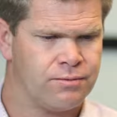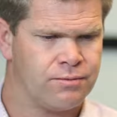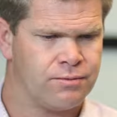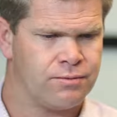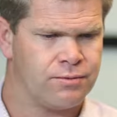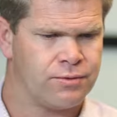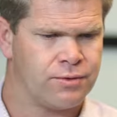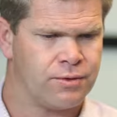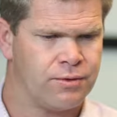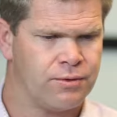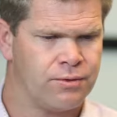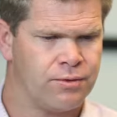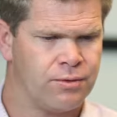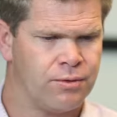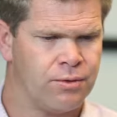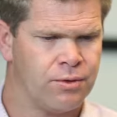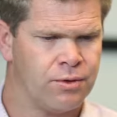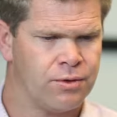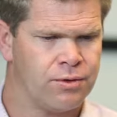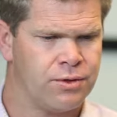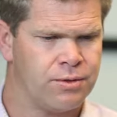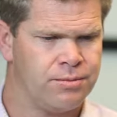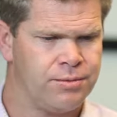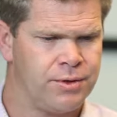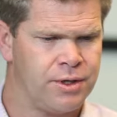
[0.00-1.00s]
So
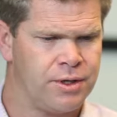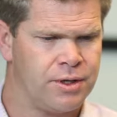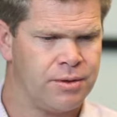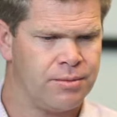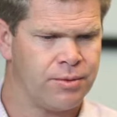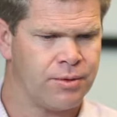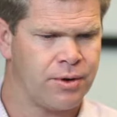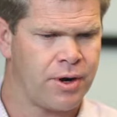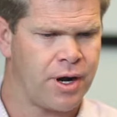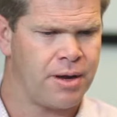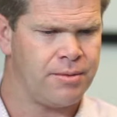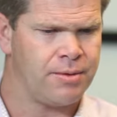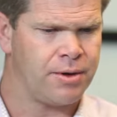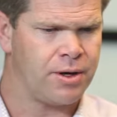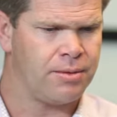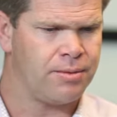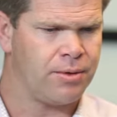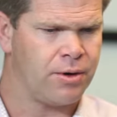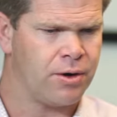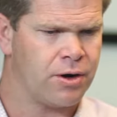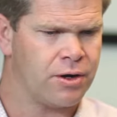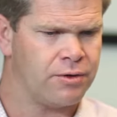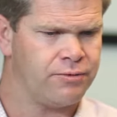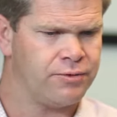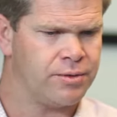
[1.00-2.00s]
ortho being a primary
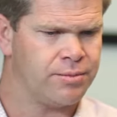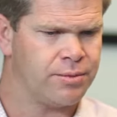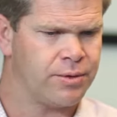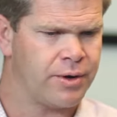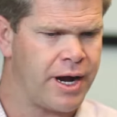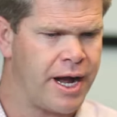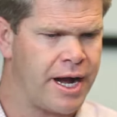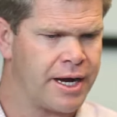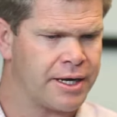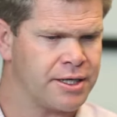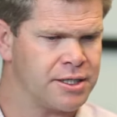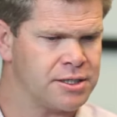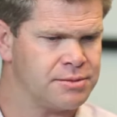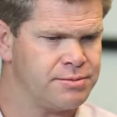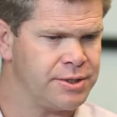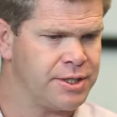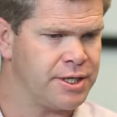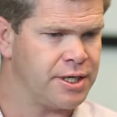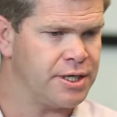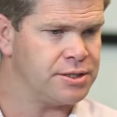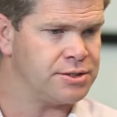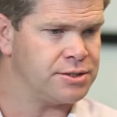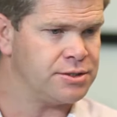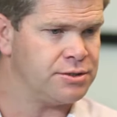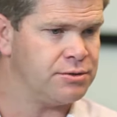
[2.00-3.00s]
part of your practice
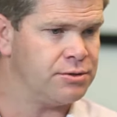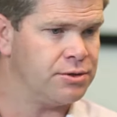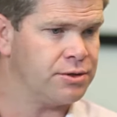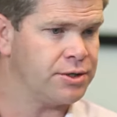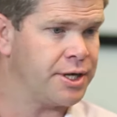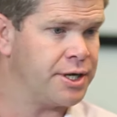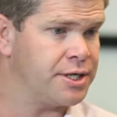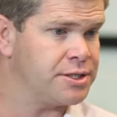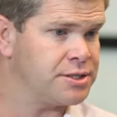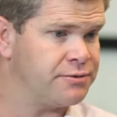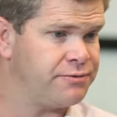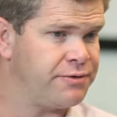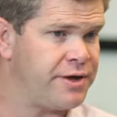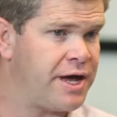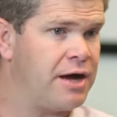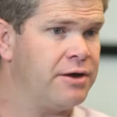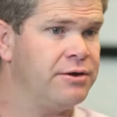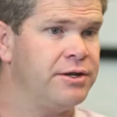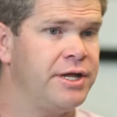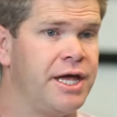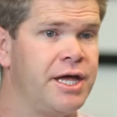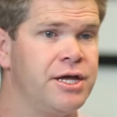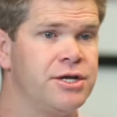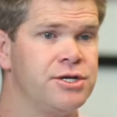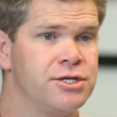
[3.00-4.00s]
because you look at it as a
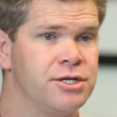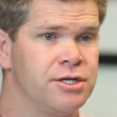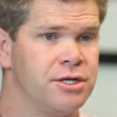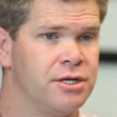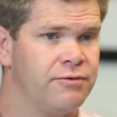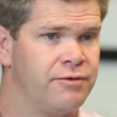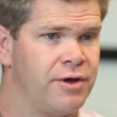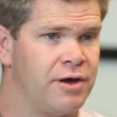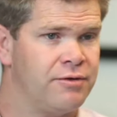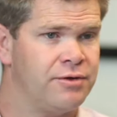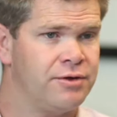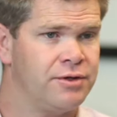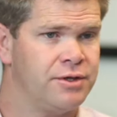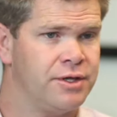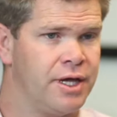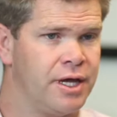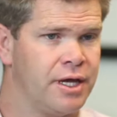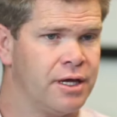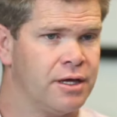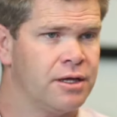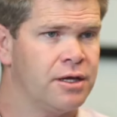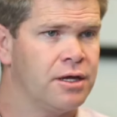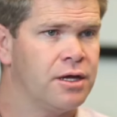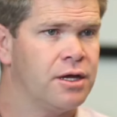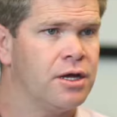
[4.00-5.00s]
foundation of
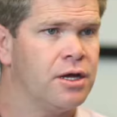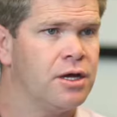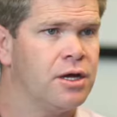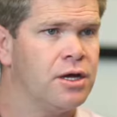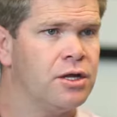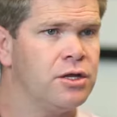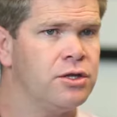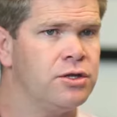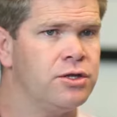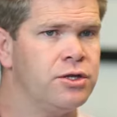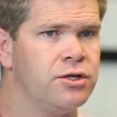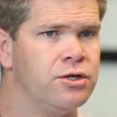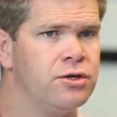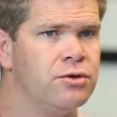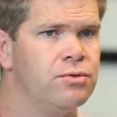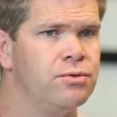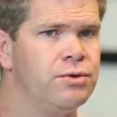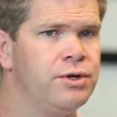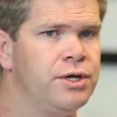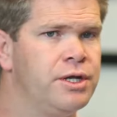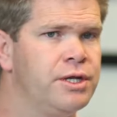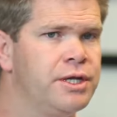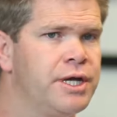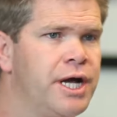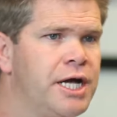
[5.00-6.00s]
everything. Did you
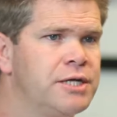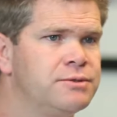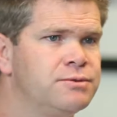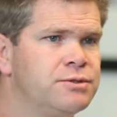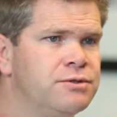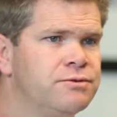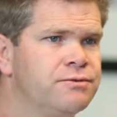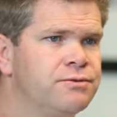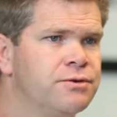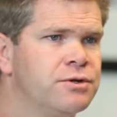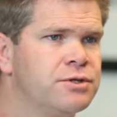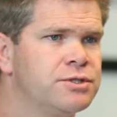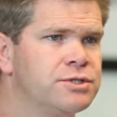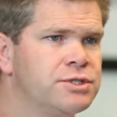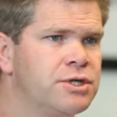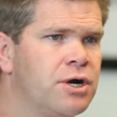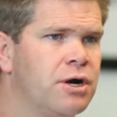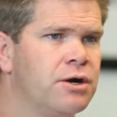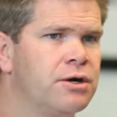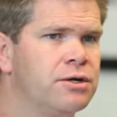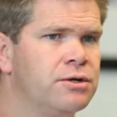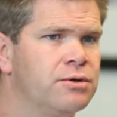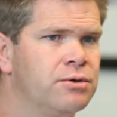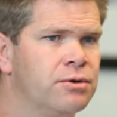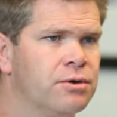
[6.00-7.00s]
realize when you first
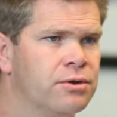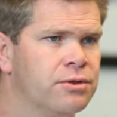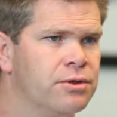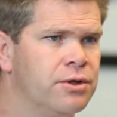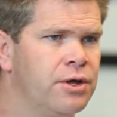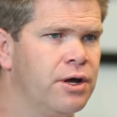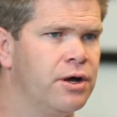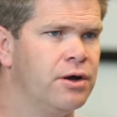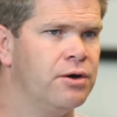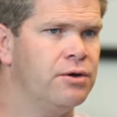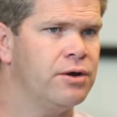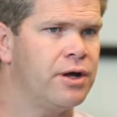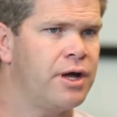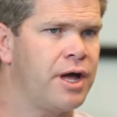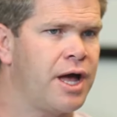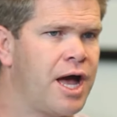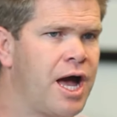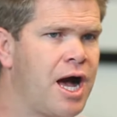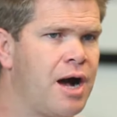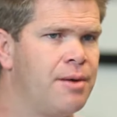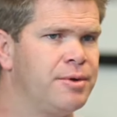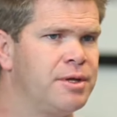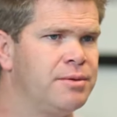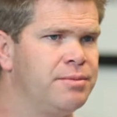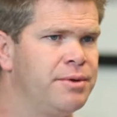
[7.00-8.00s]
started ortho
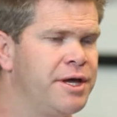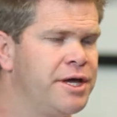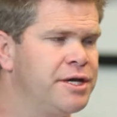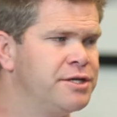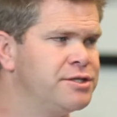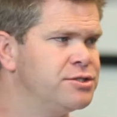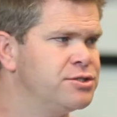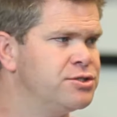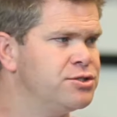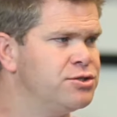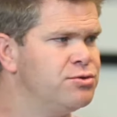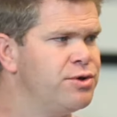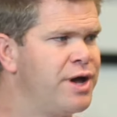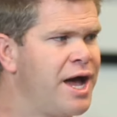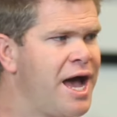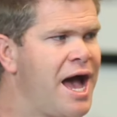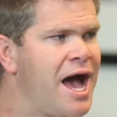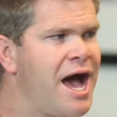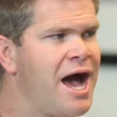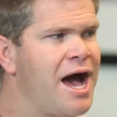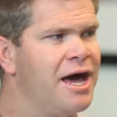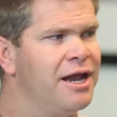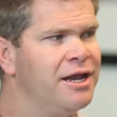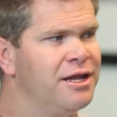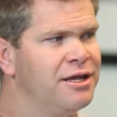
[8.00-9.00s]
how many patients you
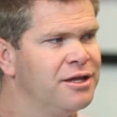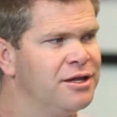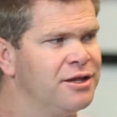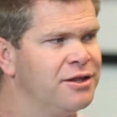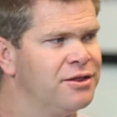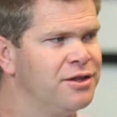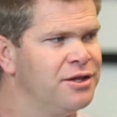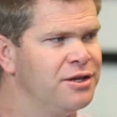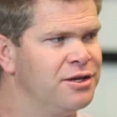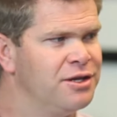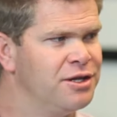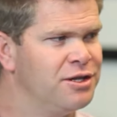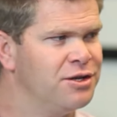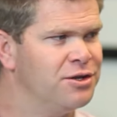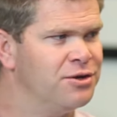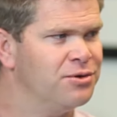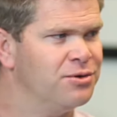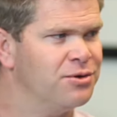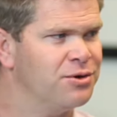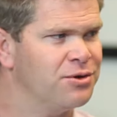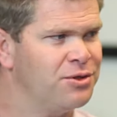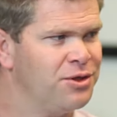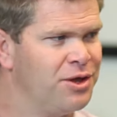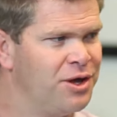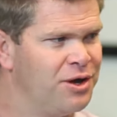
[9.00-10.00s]
had that needed
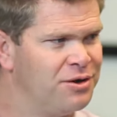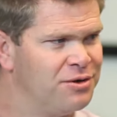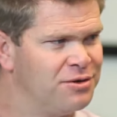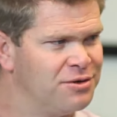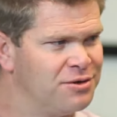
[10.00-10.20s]
ortho?